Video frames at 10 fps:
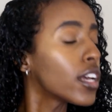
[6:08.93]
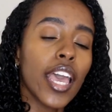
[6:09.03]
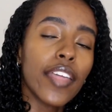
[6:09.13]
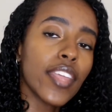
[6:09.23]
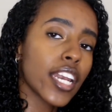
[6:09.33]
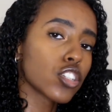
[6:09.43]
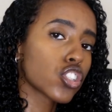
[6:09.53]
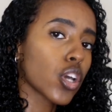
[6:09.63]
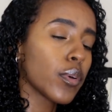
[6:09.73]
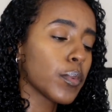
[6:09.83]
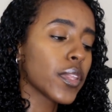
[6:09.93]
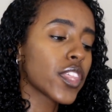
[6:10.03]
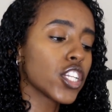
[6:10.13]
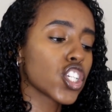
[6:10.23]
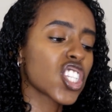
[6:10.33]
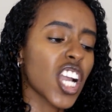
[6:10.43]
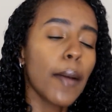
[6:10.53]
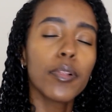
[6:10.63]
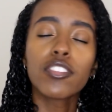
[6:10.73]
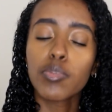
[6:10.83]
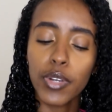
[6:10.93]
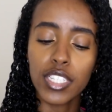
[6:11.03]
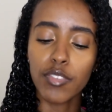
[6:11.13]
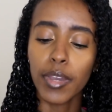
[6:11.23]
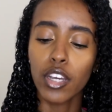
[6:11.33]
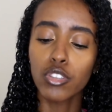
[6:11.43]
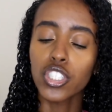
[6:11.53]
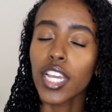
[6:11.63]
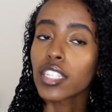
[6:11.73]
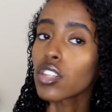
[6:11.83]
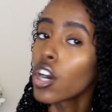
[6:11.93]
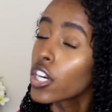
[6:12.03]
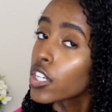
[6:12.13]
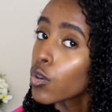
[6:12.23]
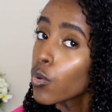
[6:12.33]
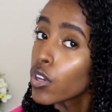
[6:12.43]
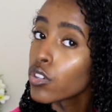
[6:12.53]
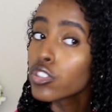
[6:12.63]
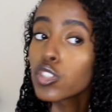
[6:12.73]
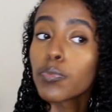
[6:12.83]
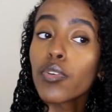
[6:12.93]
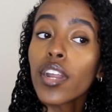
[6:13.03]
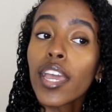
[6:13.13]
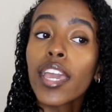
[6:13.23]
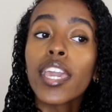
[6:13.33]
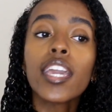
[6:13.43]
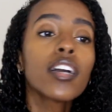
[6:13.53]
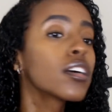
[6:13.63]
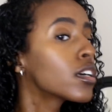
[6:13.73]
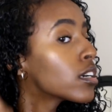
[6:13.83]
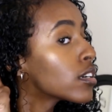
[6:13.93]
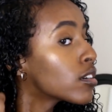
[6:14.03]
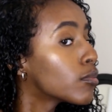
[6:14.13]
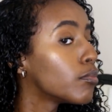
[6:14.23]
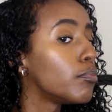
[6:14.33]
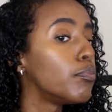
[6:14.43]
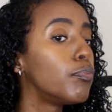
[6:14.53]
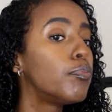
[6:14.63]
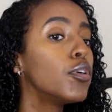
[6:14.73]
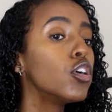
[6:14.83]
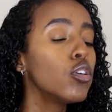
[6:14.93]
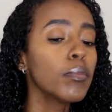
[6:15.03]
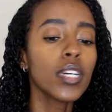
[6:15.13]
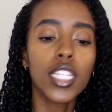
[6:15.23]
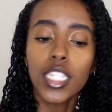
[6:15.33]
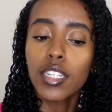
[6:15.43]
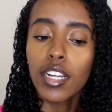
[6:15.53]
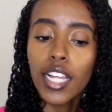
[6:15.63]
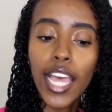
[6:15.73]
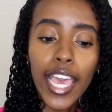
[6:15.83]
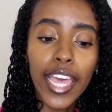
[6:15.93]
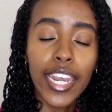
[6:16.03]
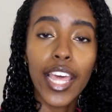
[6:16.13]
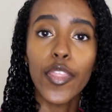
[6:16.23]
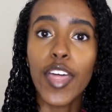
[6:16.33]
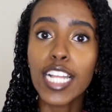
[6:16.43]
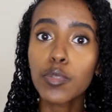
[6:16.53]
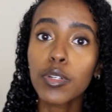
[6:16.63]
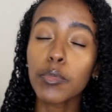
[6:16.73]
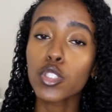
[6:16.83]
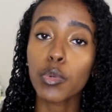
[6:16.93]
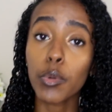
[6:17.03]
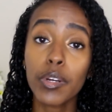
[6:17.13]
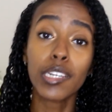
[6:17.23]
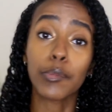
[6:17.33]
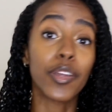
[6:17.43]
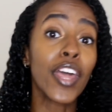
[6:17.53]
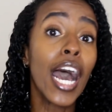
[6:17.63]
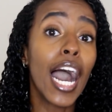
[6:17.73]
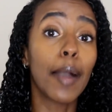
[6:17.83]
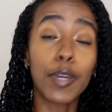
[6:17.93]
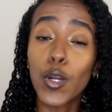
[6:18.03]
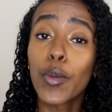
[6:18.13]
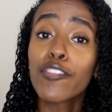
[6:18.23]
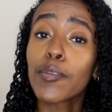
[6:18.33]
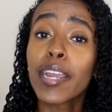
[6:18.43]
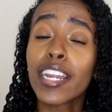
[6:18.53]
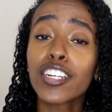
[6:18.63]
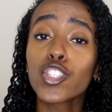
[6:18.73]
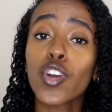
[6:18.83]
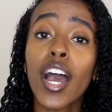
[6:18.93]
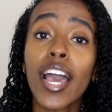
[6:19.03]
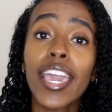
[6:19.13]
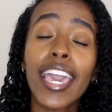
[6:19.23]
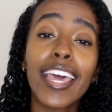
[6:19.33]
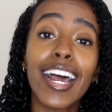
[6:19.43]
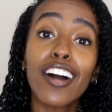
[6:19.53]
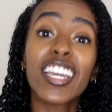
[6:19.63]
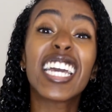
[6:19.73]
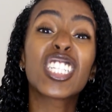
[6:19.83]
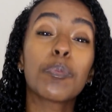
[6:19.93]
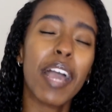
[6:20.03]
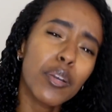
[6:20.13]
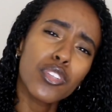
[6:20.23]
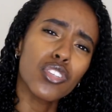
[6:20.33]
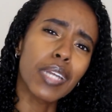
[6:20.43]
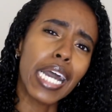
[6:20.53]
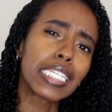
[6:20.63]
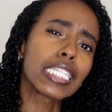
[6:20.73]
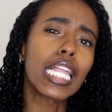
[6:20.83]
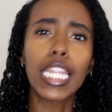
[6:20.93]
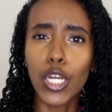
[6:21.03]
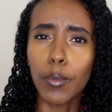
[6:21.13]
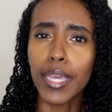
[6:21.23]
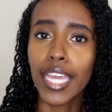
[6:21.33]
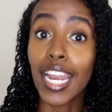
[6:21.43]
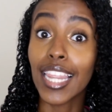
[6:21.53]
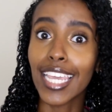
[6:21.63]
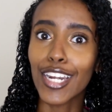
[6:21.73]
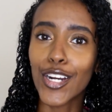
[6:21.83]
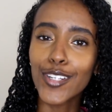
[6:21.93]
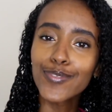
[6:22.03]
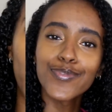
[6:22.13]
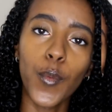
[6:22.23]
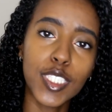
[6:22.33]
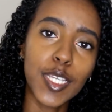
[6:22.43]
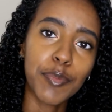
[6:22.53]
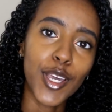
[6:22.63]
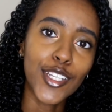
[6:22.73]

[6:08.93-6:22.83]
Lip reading: And then I'll just go in with just a couple of sprays of my OGX Argan Oil Spray. Boom. And that's pretty much what we're working with. I'm gonna wait for my hair to dry, and I'll catch back with you guys a little bit later. What's up, y'all?